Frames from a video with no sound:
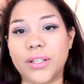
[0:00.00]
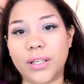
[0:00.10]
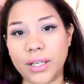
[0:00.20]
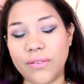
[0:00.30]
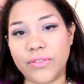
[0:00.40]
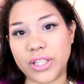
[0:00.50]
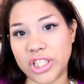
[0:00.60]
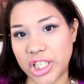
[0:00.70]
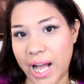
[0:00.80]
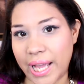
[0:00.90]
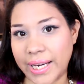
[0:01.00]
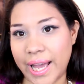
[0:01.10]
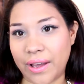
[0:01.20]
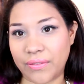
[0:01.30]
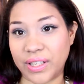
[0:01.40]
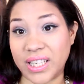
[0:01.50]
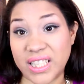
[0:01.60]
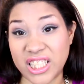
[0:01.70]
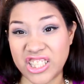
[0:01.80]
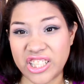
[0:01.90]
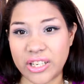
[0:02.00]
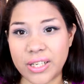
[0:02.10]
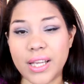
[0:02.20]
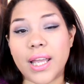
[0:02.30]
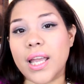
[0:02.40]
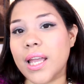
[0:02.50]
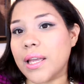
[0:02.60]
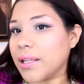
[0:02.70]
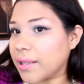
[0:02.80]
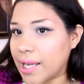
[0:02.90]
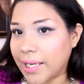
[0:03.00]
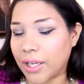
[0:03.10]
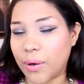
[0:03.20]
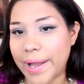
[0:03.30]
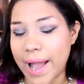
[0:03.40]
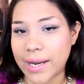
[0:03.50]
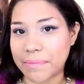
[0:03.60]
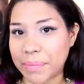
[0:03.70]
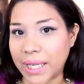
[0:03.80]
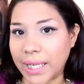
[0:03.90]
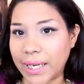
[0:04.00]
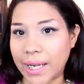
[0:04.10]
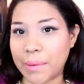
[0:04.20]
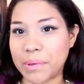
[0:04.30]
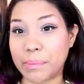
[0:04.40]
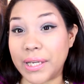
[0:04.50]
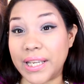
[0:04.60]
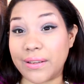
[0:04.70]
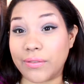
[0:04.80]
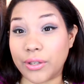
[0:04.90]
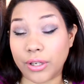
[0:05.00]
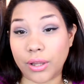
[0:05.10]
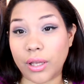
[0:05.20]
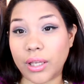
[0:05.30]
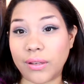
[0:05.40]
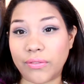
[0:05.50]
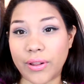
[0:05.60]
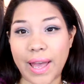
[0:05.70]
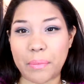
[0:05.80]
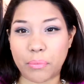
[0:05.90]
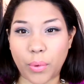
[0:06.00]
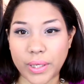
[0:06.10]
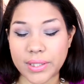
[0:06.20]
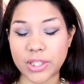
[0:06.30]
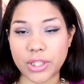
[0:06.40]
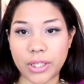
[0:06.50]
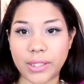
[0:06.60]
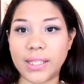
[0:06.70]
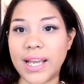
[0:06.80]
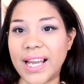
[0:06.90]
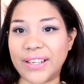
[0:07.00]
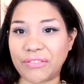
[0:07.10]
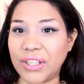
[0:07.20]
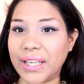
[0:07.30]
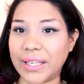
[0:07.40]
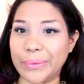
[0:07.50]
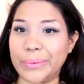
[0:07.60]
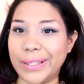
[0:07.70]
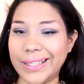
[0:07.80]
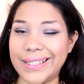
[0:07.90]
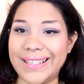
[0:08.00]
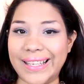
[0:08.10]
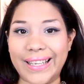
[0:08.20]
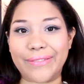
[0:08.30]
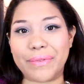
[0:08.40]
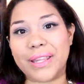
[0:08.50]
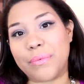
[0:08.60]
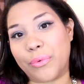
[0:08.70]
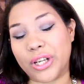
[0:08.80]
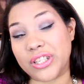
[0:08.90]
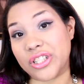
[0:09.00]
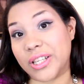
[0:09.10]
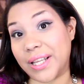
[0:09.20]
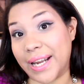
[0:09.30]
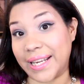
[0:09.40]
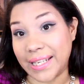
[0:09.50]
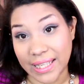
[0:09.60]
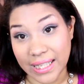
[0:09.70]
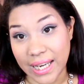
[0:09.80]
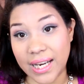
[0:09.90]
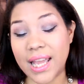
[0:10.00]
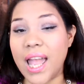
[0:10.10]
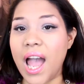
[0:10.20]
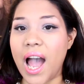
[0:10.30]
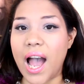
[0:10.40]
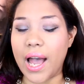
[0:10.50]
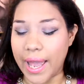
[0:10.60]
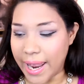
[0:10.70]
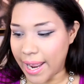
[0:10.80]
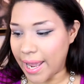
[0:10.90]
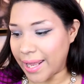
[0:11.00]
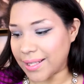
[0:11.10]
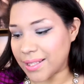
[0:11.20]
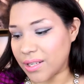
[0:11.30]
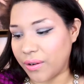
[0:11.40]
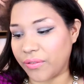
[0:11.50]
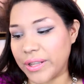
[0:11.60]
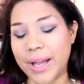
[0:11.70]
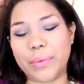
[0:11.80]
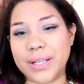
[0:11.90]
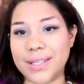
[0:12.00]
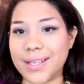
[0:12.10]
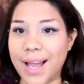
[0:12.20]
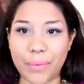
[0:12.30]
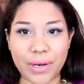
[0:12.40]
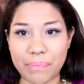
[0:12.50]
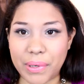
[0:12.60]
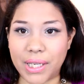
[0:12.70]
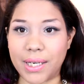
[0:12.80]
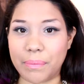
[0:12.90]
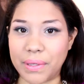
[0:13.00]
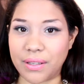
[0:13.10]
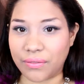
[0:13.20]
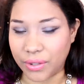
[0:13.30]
you're looking for shine out of a conditioner, then go ahead and pick it up. But if you're looking for that moisture, I feel like it really didn't give me the moisture that I need, and so for that reason I wouldn't pick it up in the